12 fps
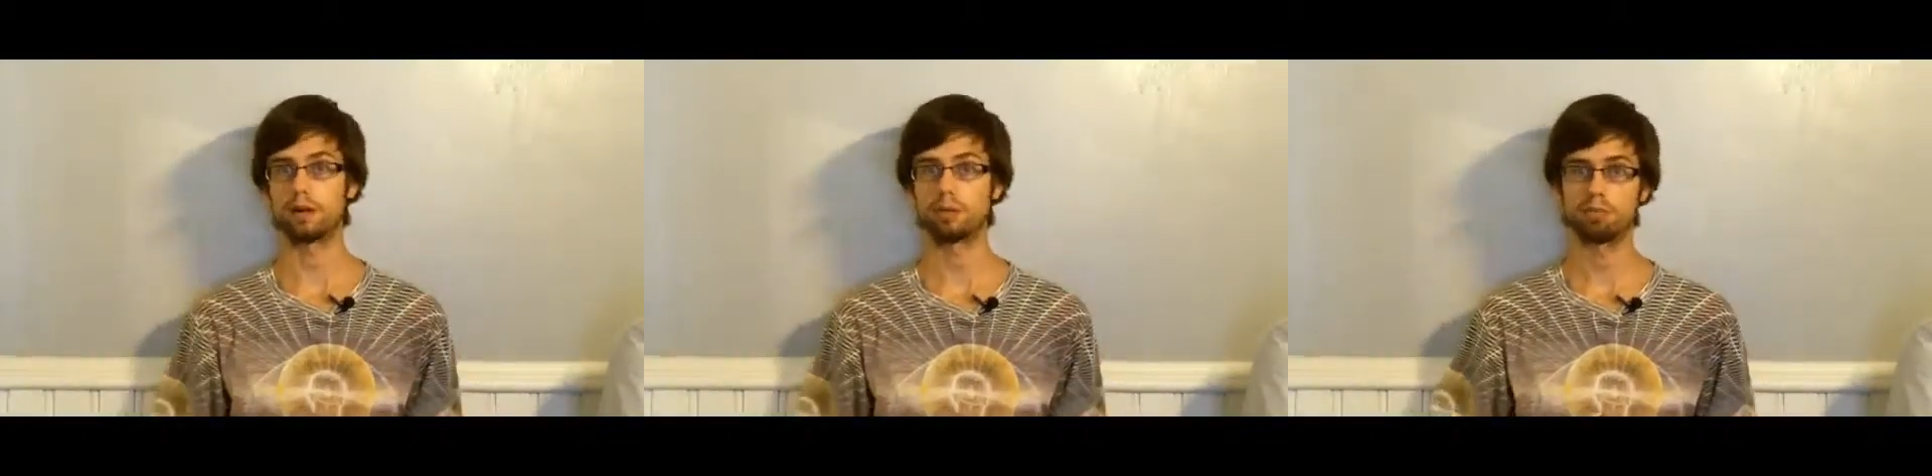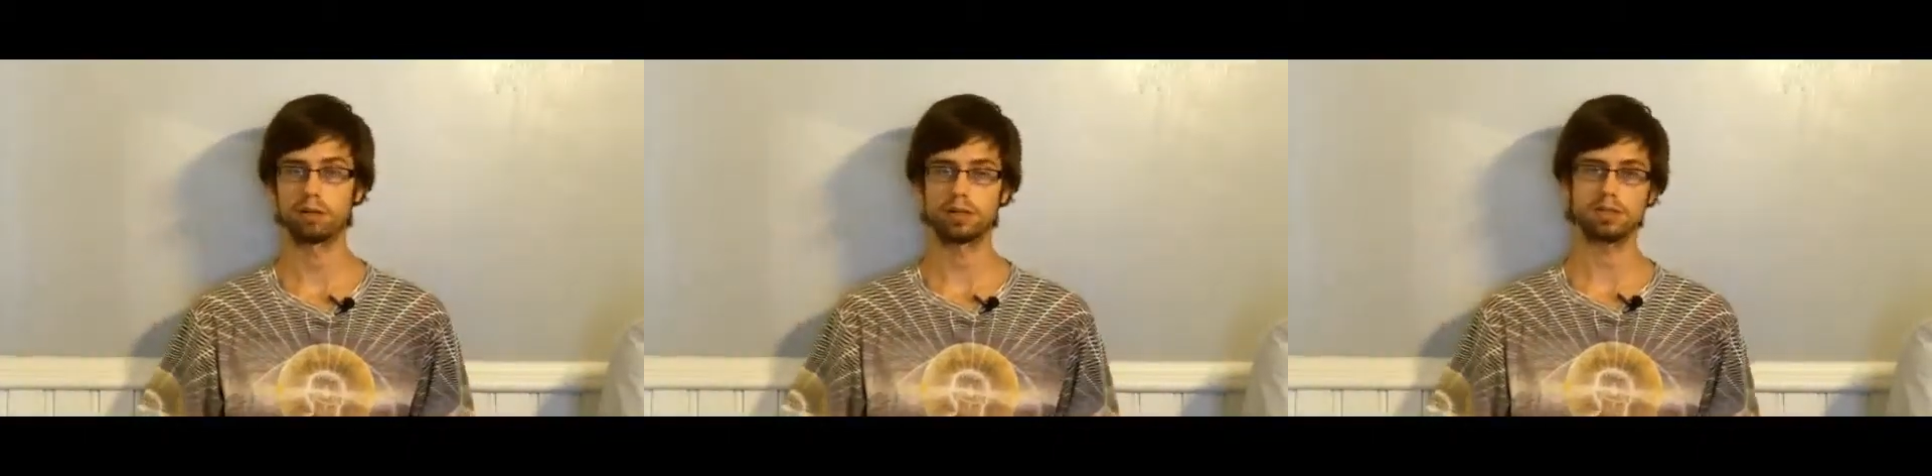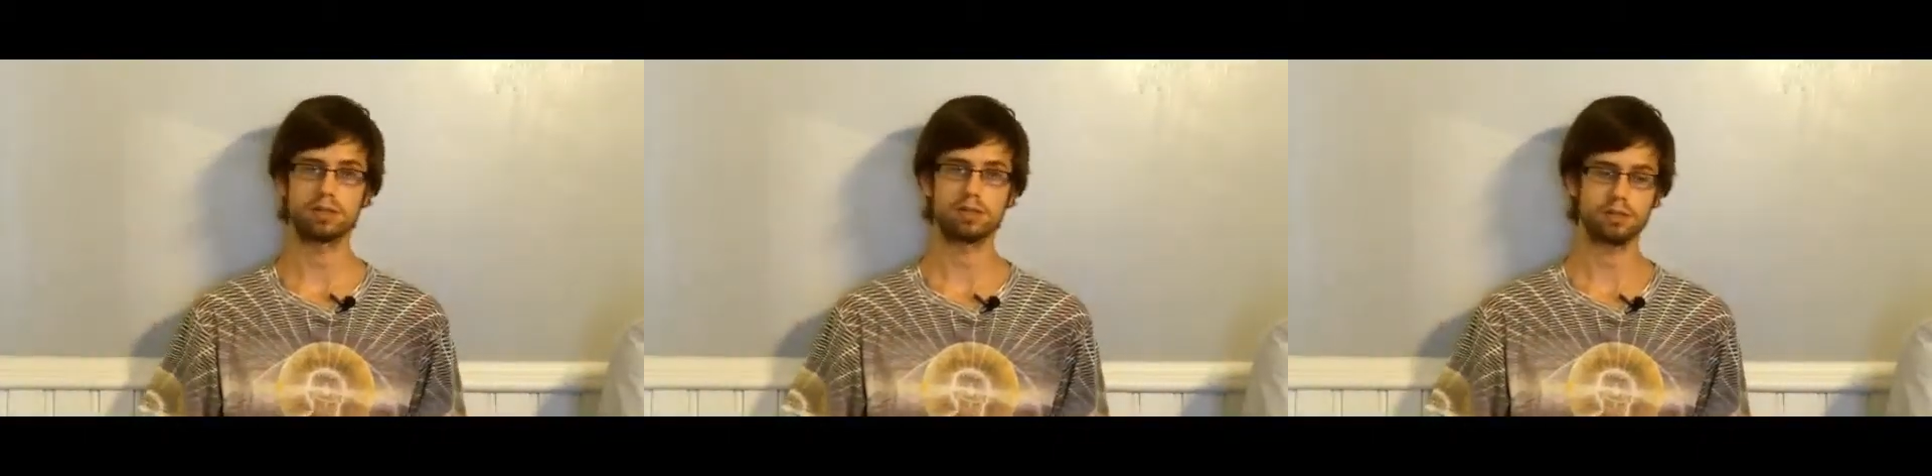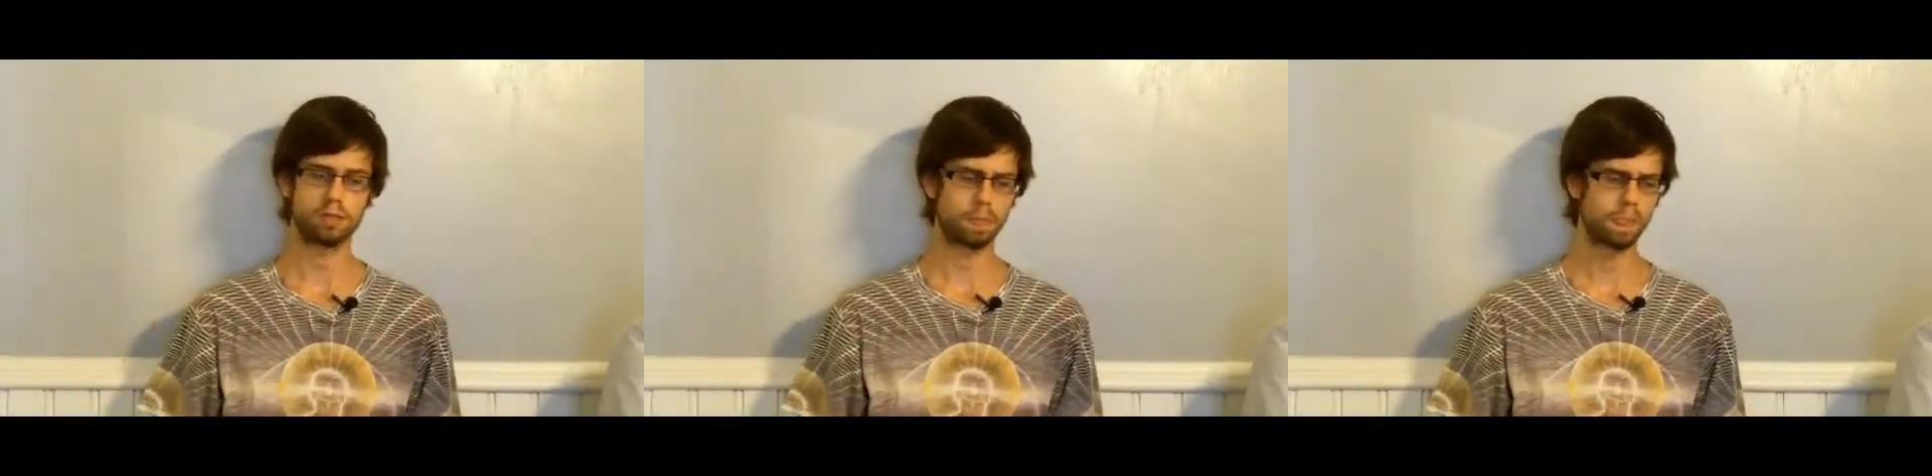operating
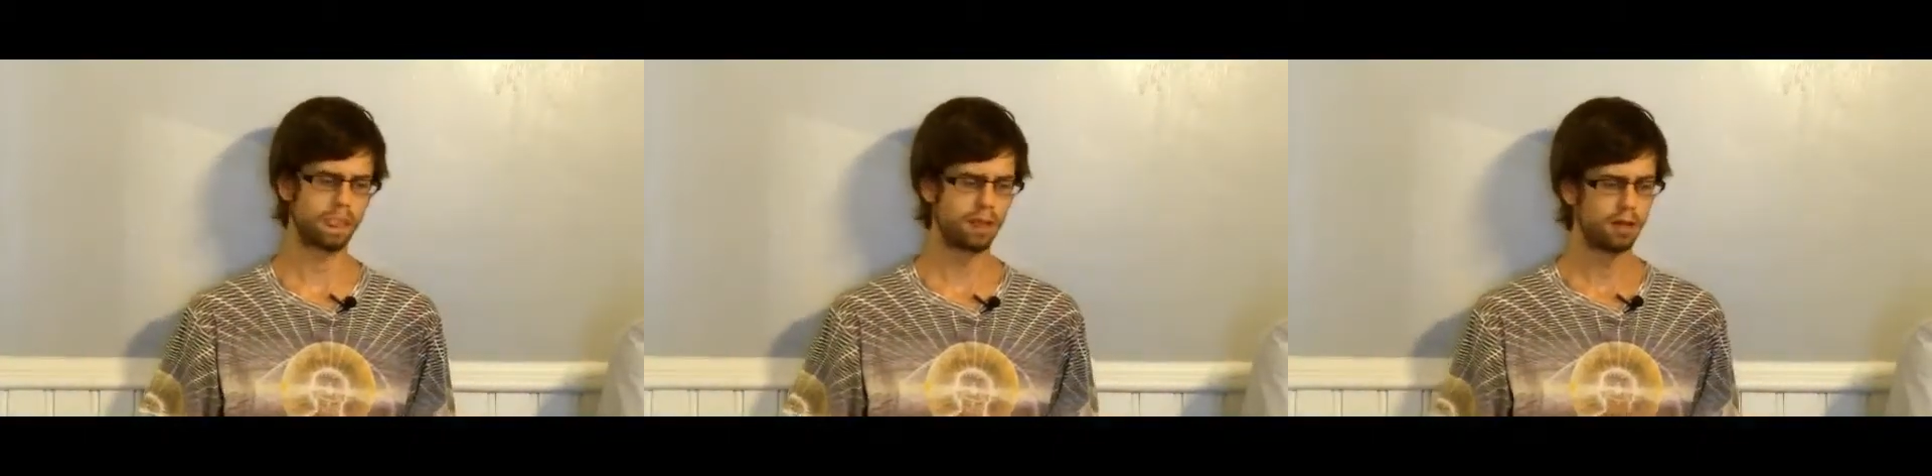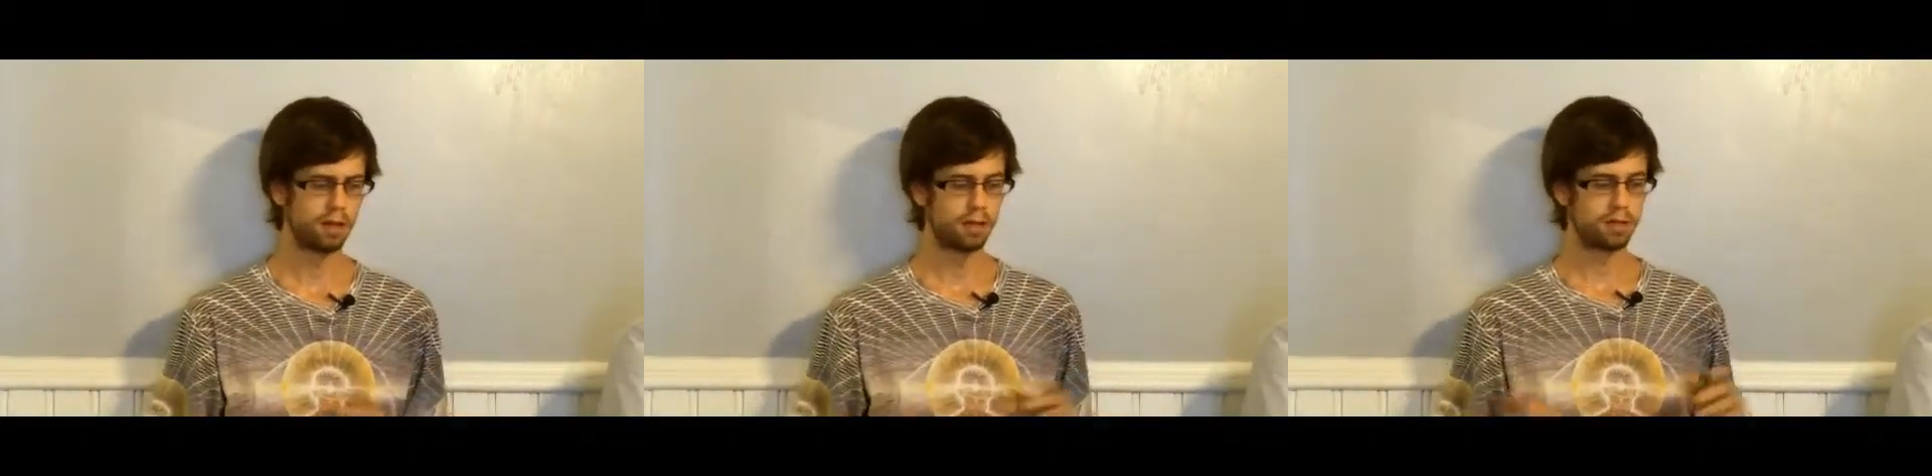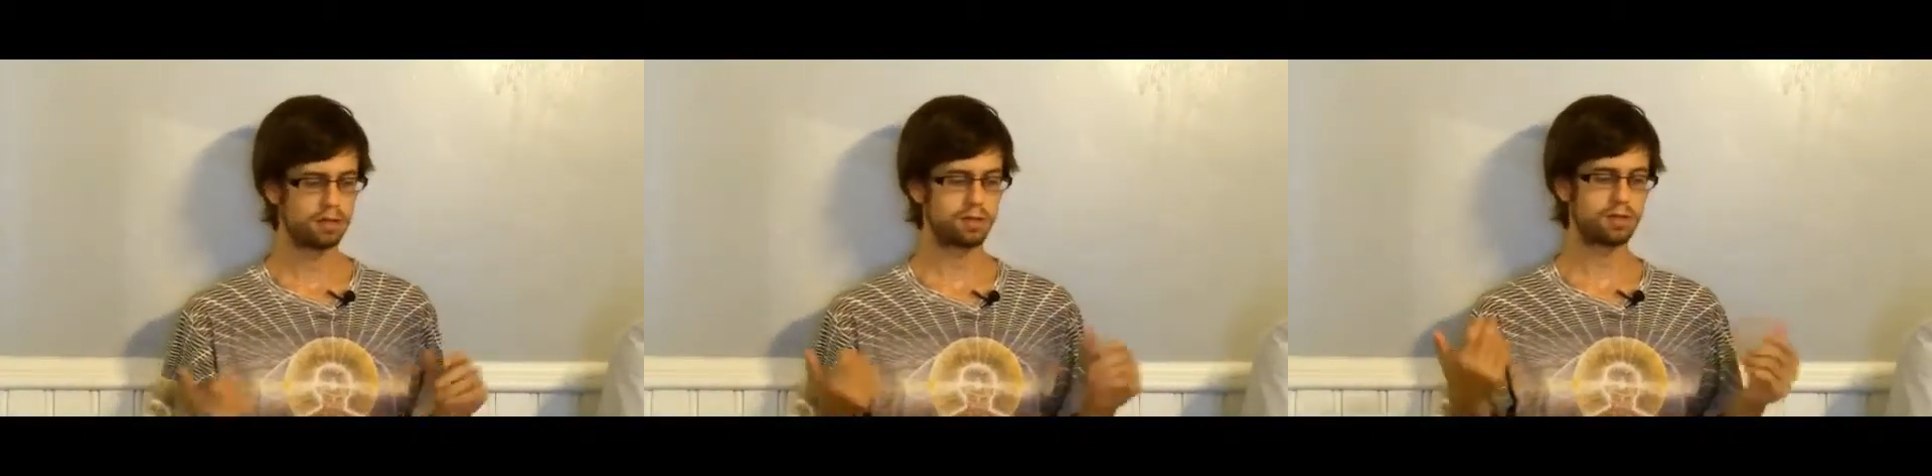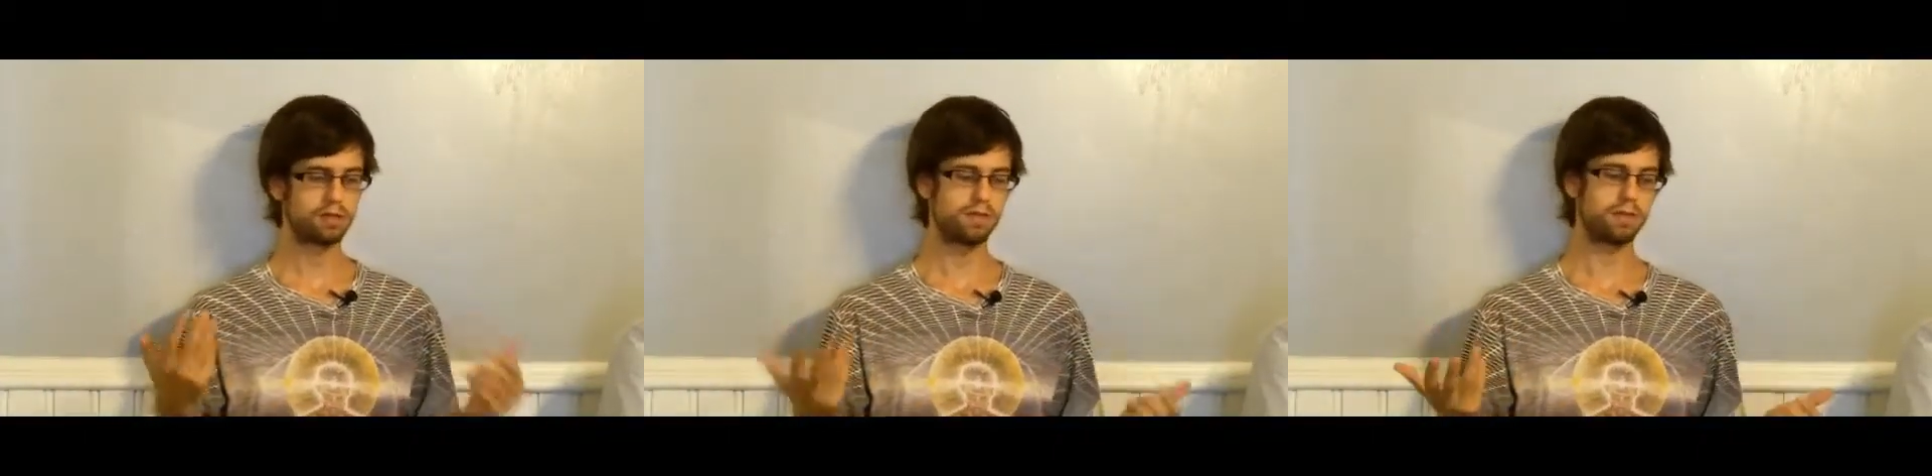system.
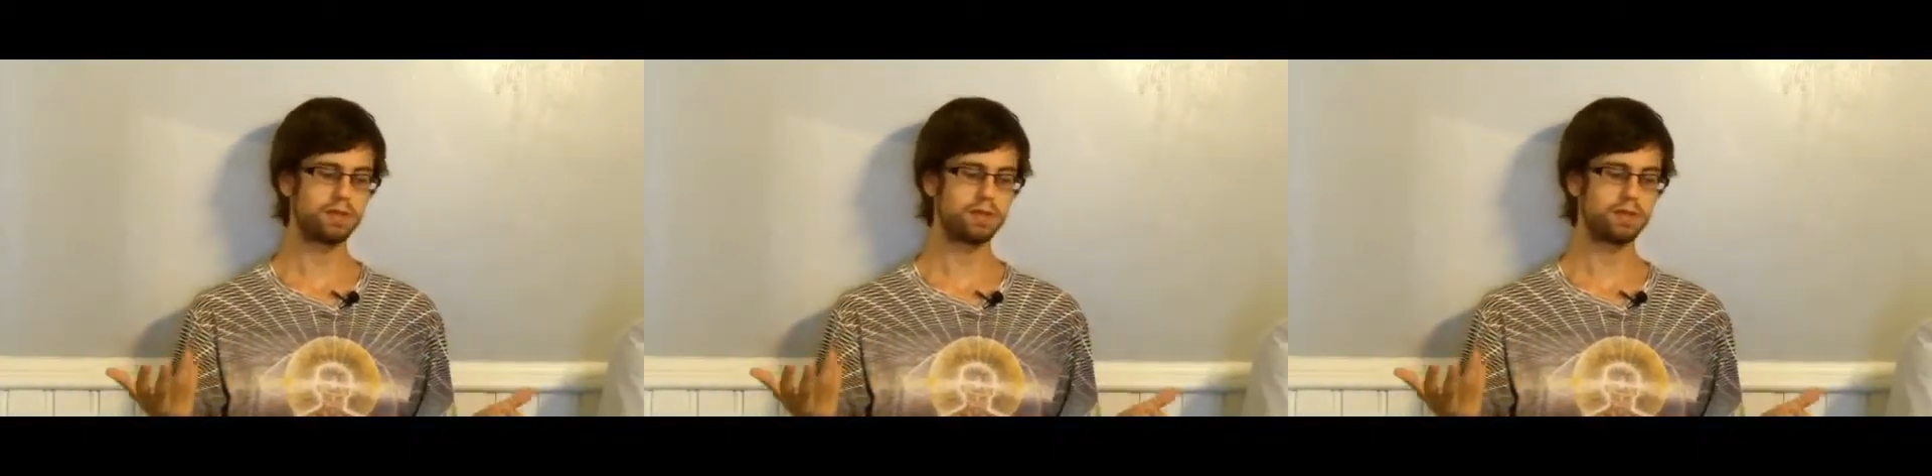So that's the